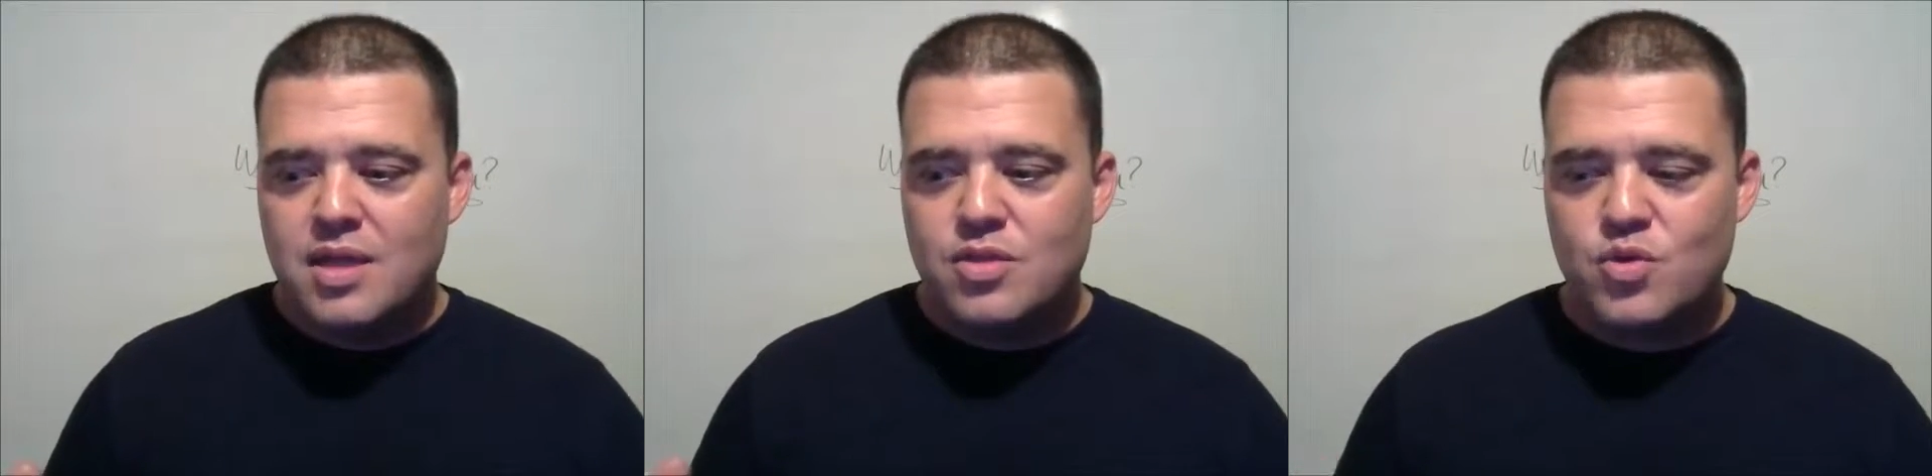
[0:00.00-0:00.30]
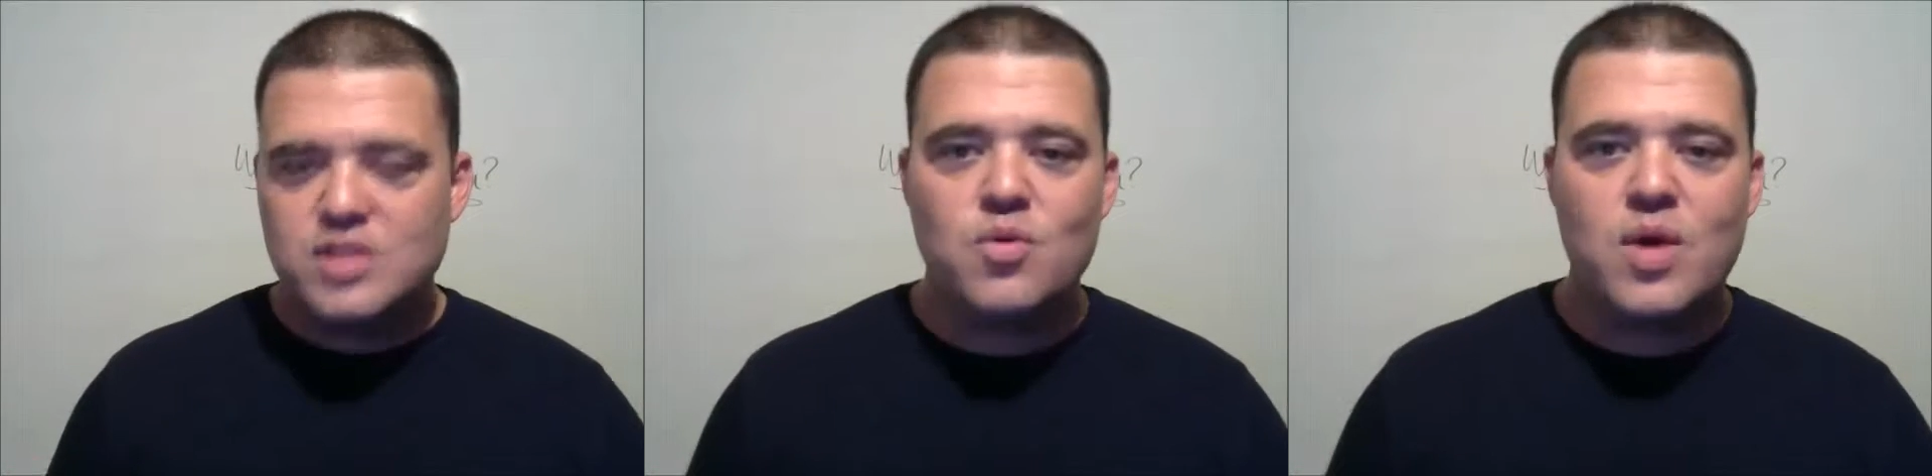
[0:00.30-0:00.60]
the
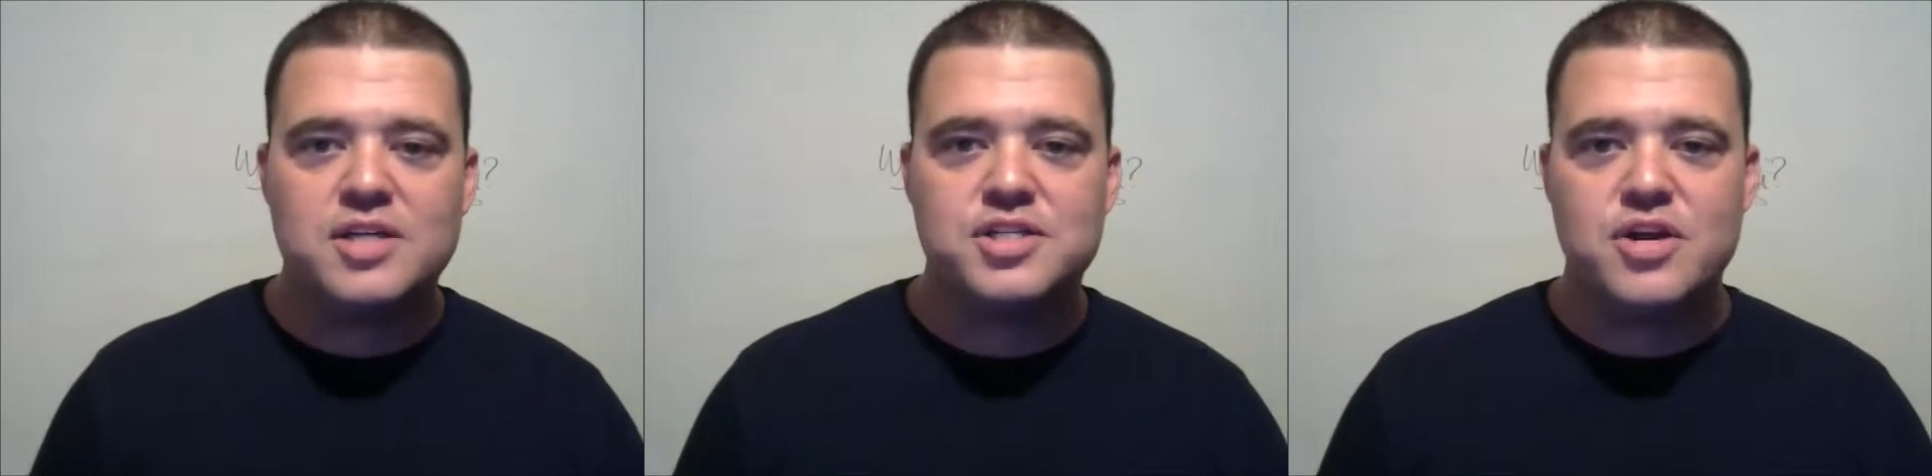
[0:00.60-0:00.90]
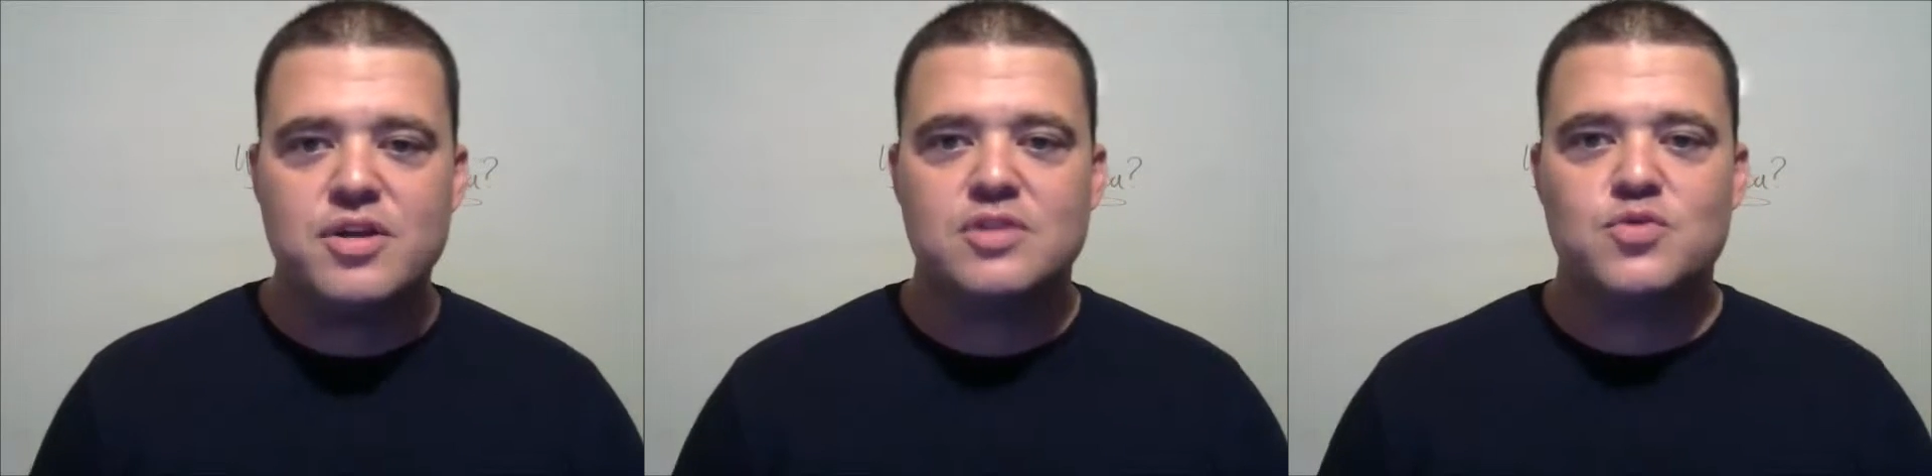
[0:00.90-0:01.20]
reason why I
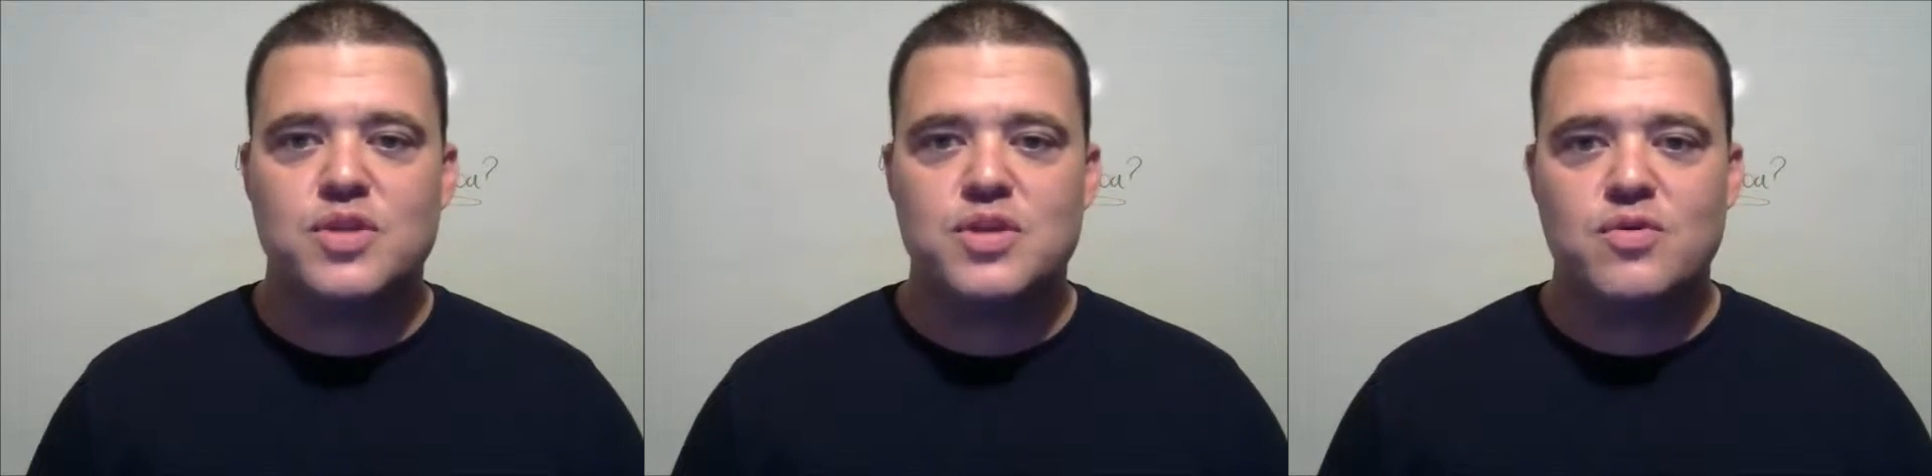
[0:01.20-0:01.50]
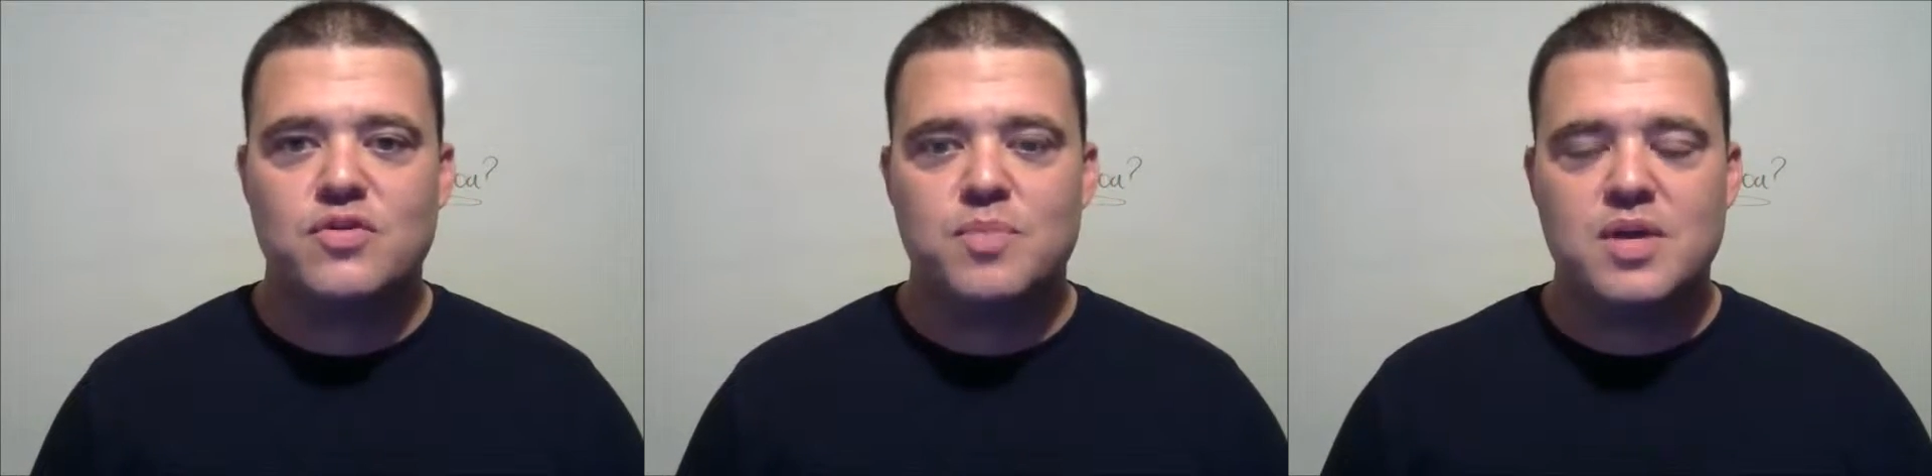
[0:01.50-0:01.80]
share this with
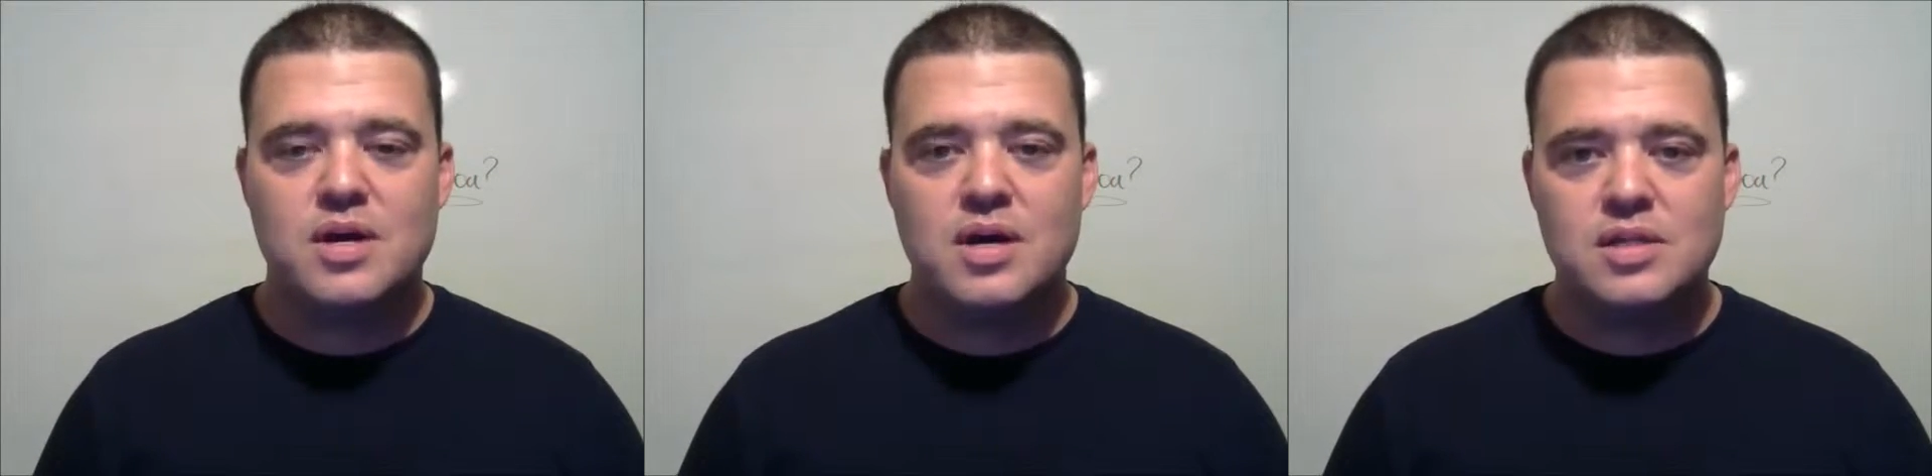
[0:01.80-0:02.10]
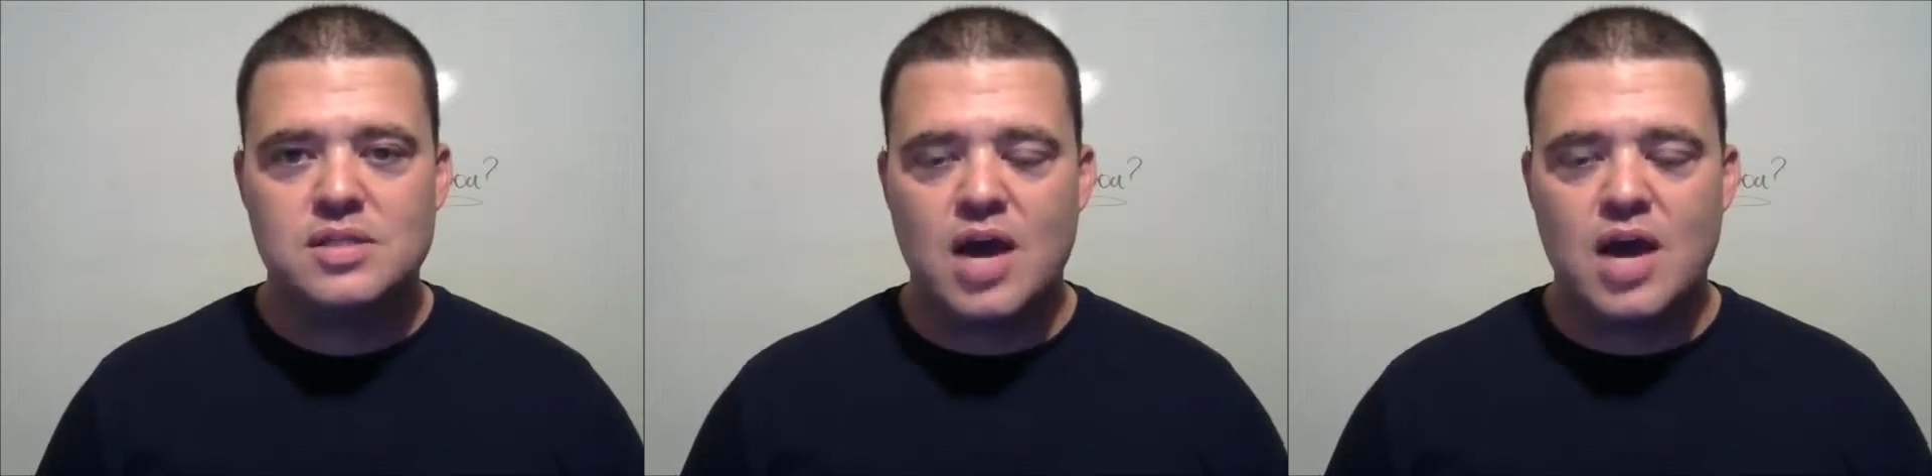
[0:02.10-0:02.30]
you is because